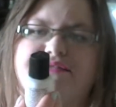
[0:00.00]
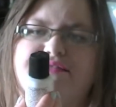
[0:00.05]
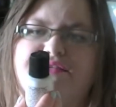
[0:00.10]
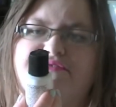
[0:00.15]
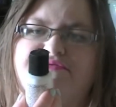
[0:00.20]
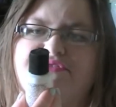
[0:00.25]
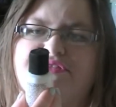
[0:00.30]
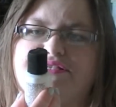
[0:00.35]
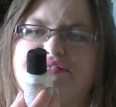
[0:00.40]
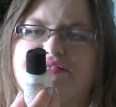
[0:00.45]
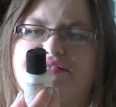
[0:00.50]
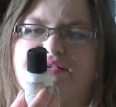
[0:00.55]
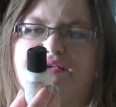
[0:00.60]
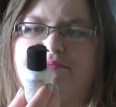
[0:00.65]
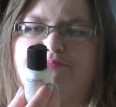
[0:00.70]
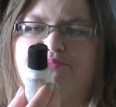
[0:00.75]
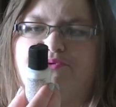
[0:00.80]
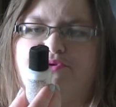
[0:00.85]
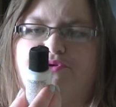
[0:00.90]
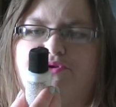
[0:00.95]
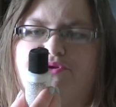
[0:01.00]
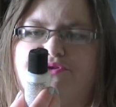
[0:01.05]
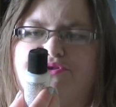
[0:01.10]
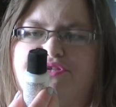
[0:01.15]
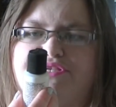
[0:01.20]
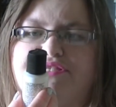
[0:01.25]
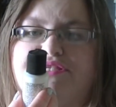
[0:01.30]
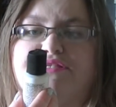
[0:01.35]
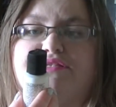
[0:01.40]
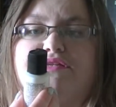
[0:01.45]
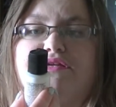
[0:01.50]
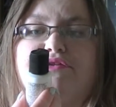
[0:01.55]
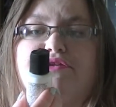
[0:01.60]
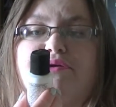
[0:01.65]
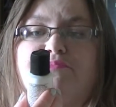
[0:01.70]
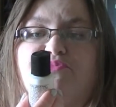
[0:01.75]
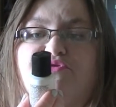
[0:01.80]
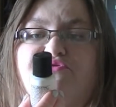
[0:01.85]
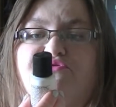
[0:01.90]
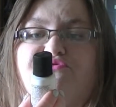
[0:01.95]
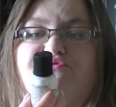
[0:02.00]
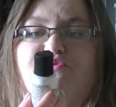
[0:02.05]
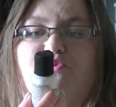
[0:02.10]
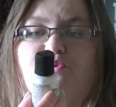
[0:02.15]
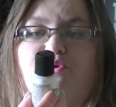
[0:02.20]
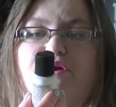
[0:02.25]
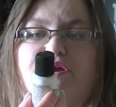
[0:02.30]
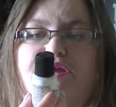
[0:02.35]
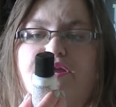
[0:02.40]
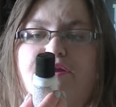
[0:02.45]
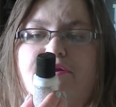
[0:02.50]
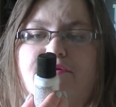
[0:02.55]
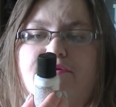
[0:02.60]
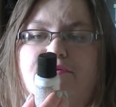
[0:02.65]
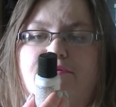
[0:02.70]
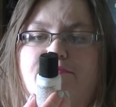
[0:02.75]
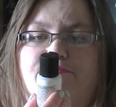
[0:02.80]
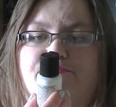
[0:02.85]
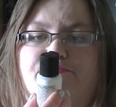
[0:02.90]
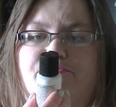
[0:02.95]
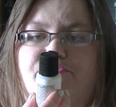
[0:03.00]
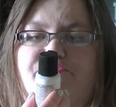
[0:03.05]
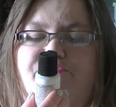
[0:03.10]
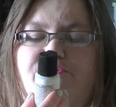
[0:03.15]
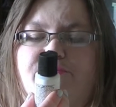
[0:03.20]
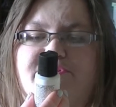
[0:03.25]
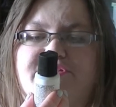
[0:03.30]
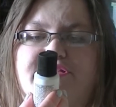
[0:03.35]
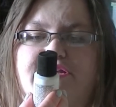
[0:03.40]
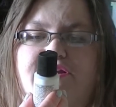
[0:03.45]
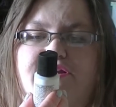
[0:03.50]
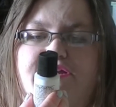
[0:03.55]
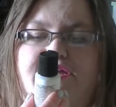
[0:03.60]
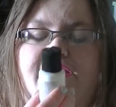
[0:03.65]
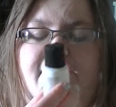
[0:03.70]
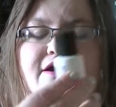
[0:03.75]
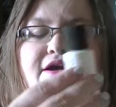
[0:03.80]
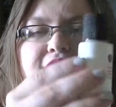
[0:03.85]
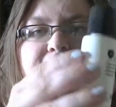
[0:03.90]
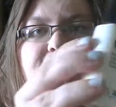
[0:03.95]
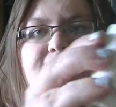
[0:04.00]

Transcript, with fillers: love this sample. This is number four, hair performance hair care.